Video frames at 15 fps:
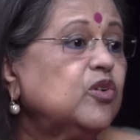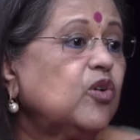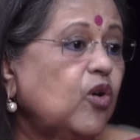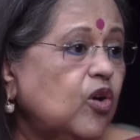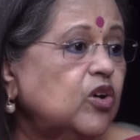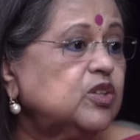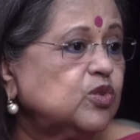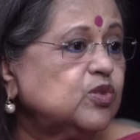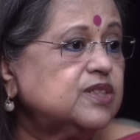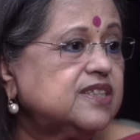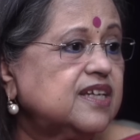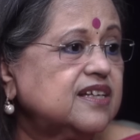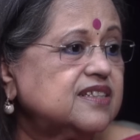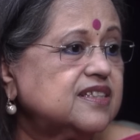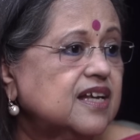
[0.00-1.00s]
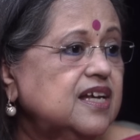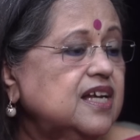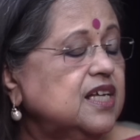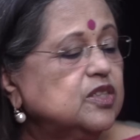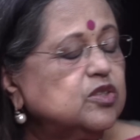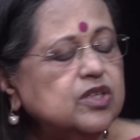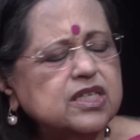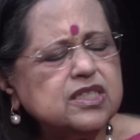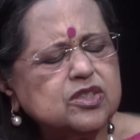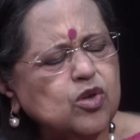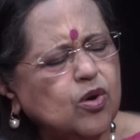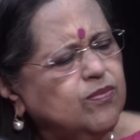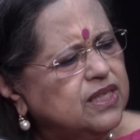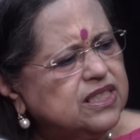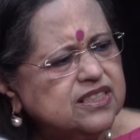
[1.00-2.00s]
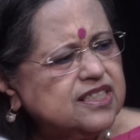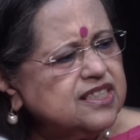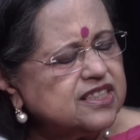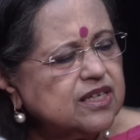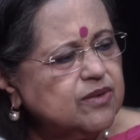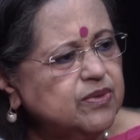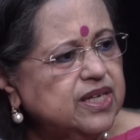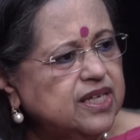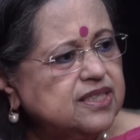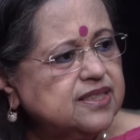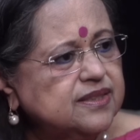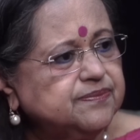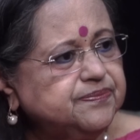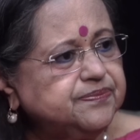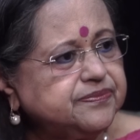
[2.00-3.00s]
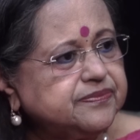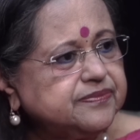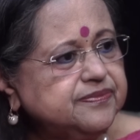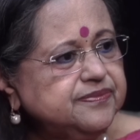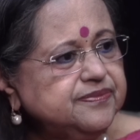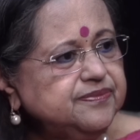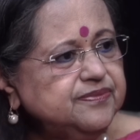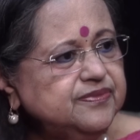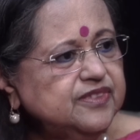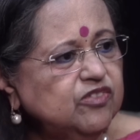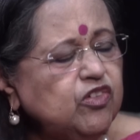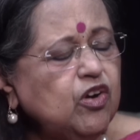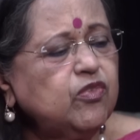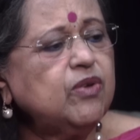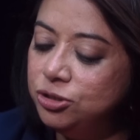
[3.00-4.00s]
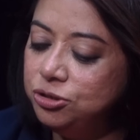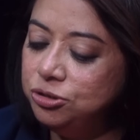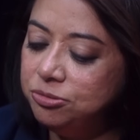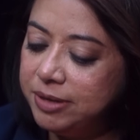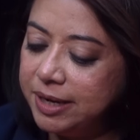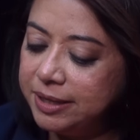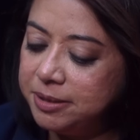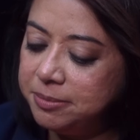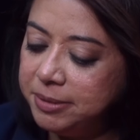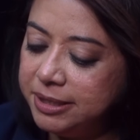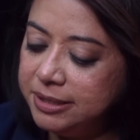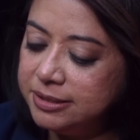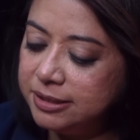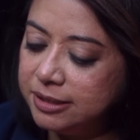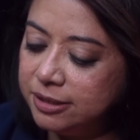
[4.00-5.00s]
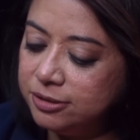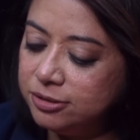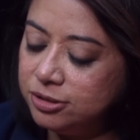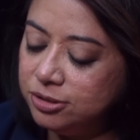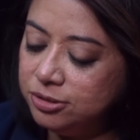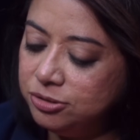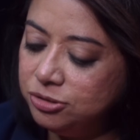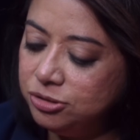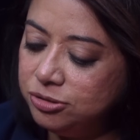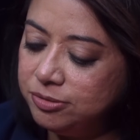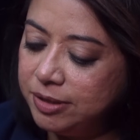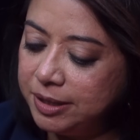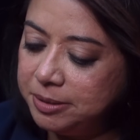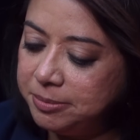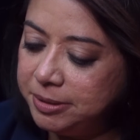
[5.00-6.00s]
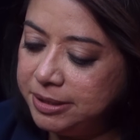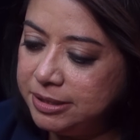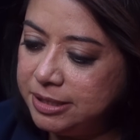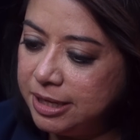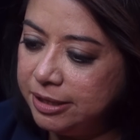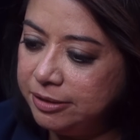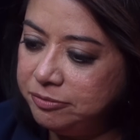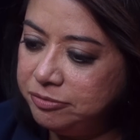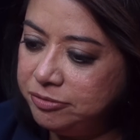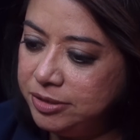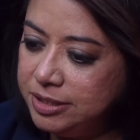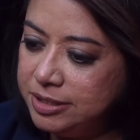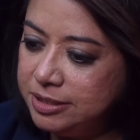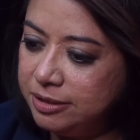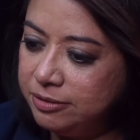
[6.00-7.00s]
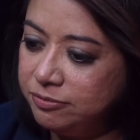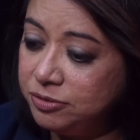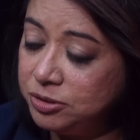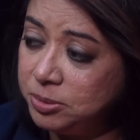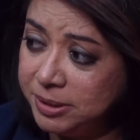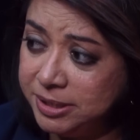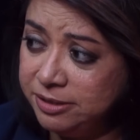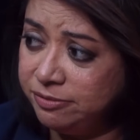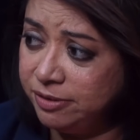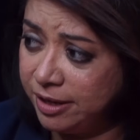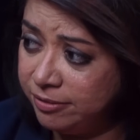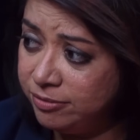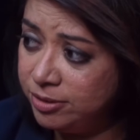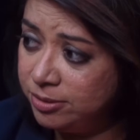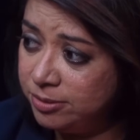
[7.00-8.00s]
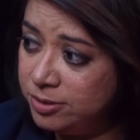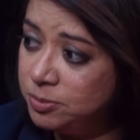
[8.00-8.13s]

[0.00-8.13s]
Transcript: You know, all those things. So there's so much discrimination. So you recommend uh, you, do you recommend egg freezing for 25 year